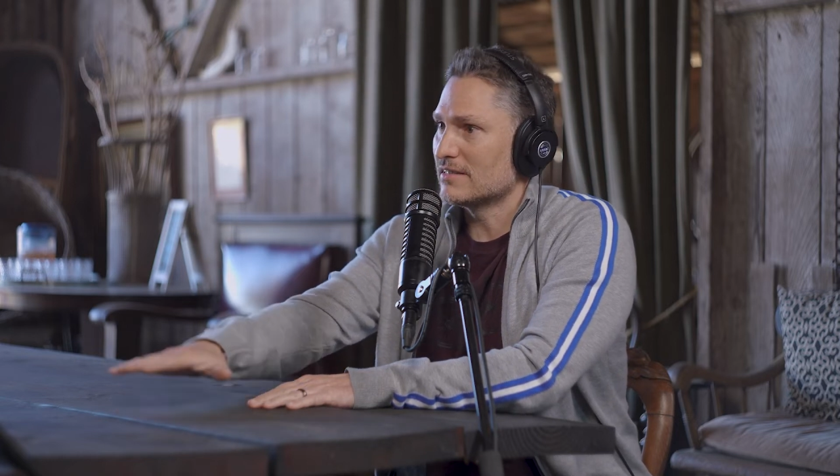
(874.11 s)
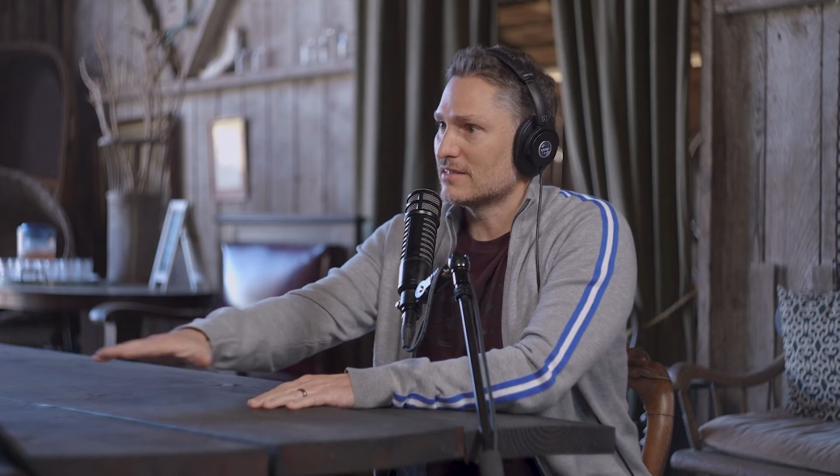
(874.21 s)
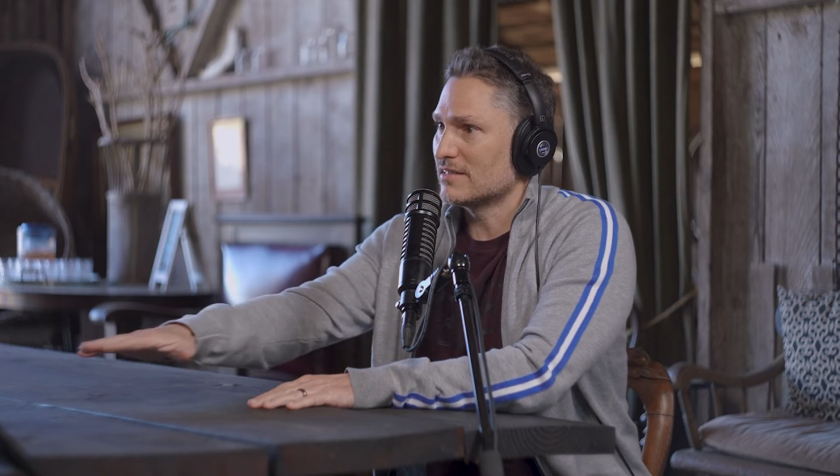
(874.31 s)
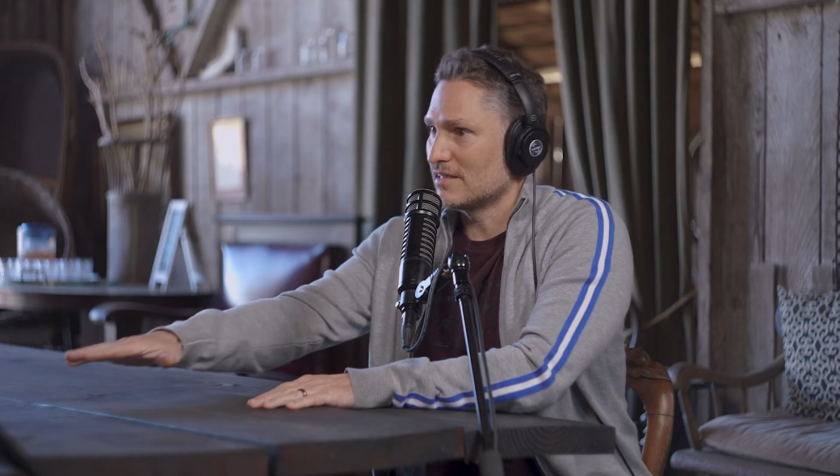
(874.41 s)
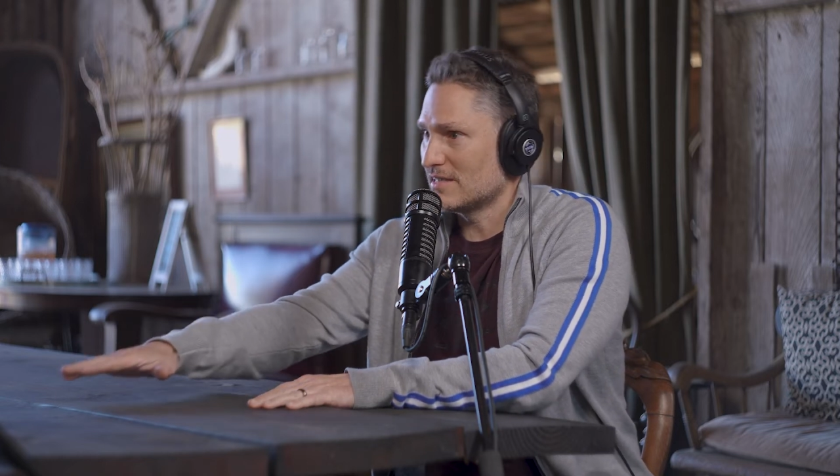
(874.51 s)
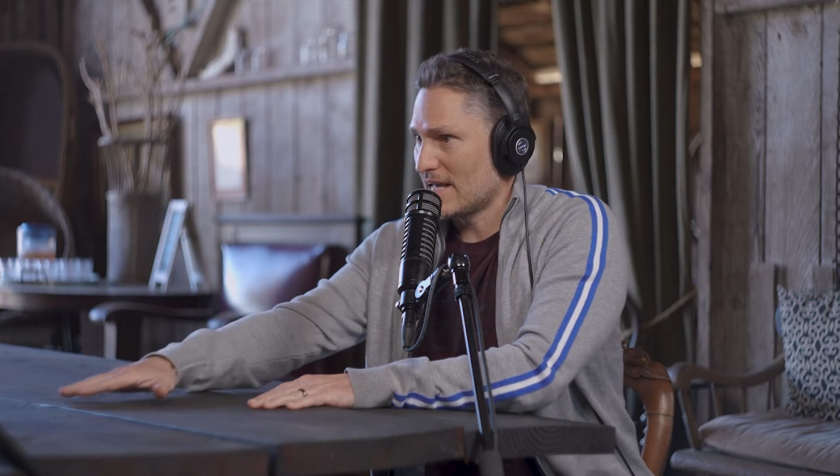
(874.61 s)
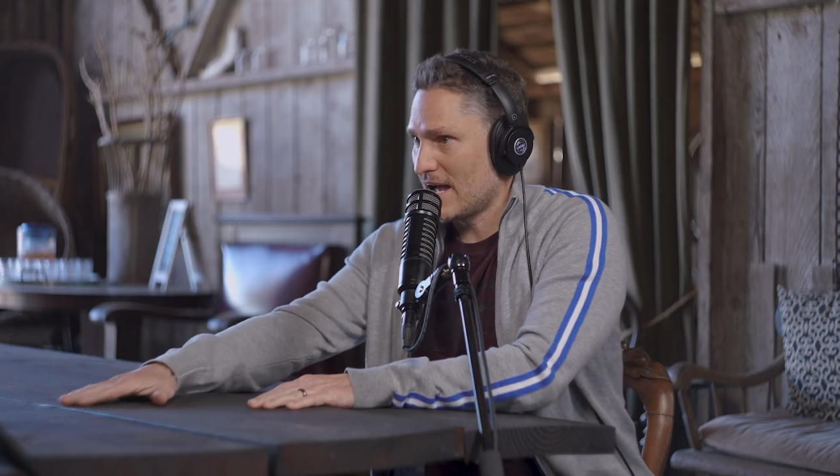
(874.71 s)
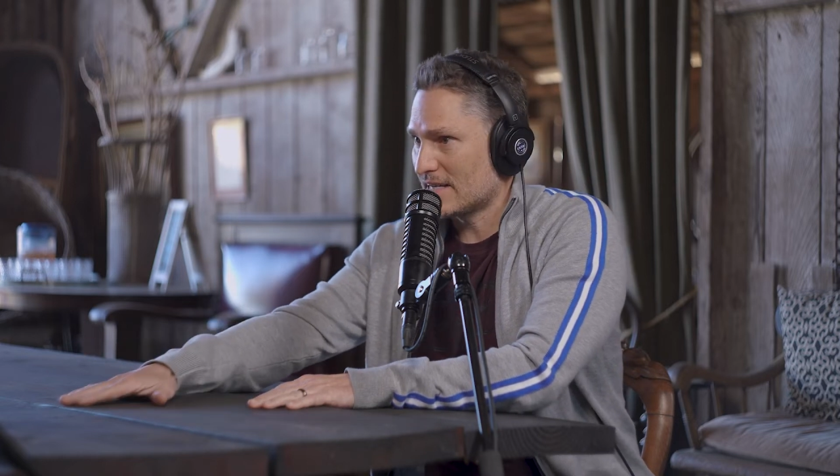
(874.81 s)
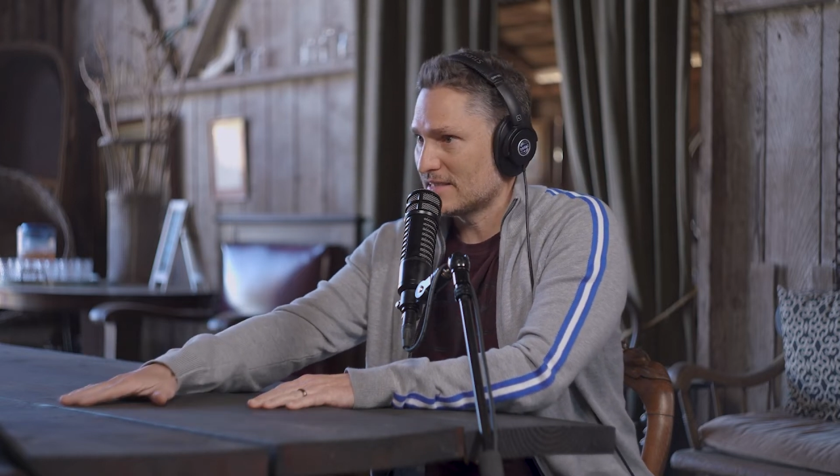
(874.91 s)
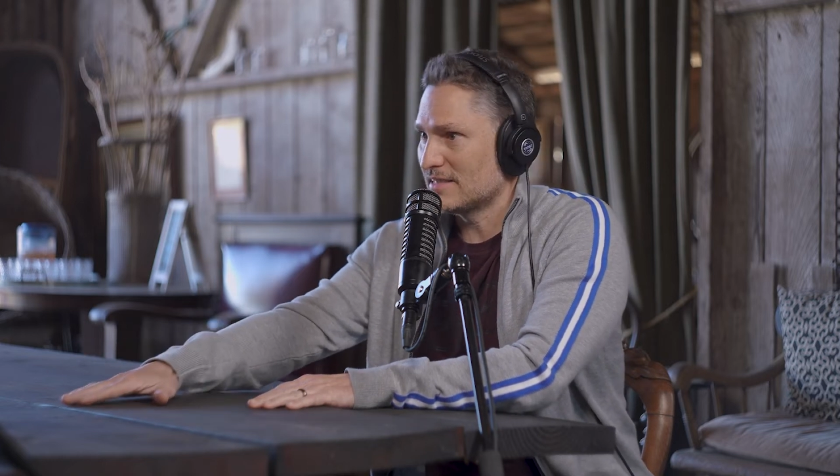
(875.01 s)
it's the
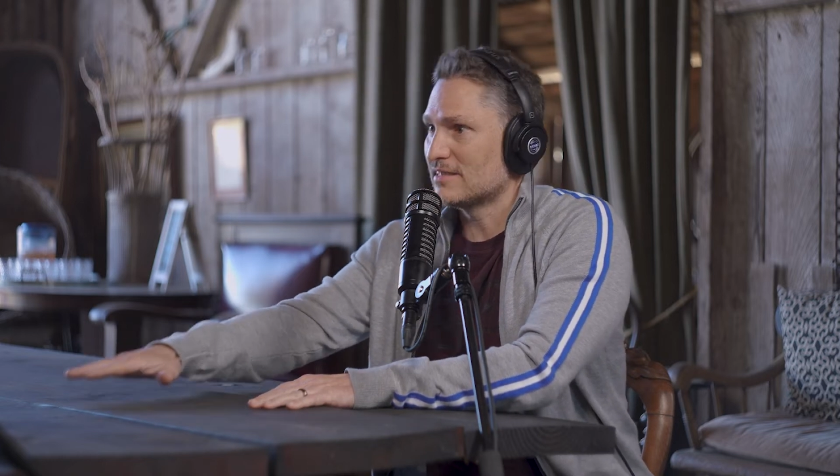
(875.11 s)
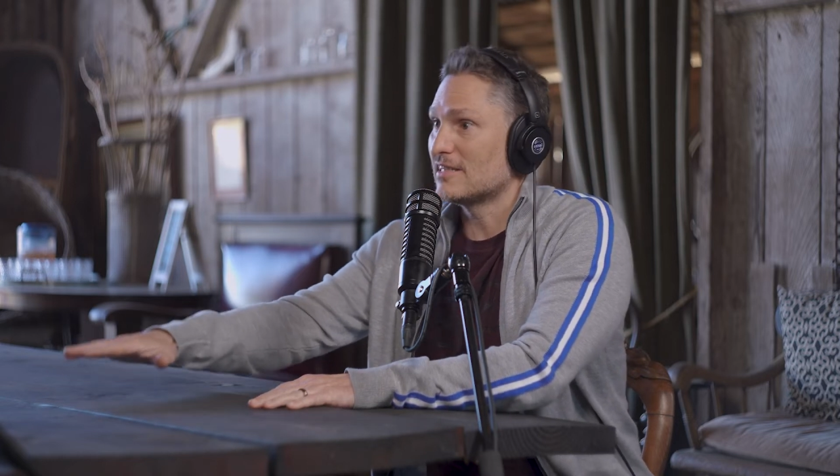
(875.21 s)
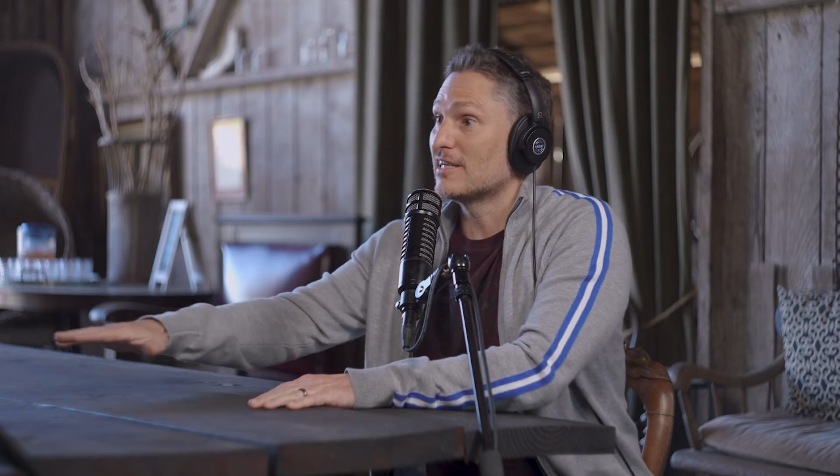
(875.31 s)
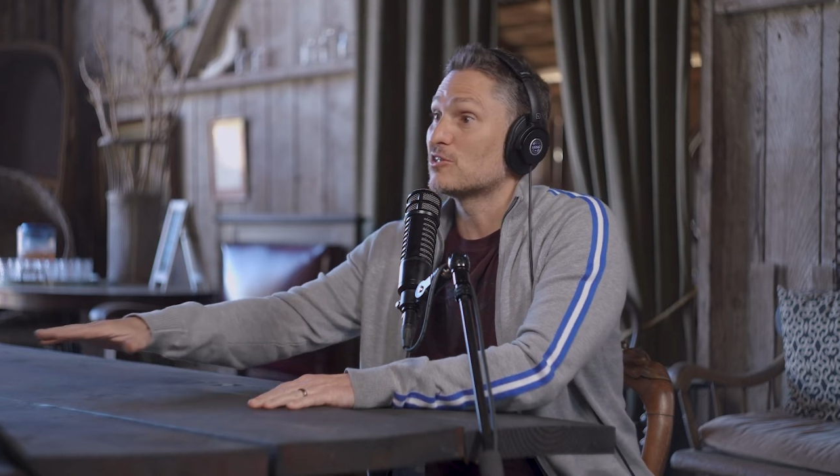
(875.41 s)
taxes,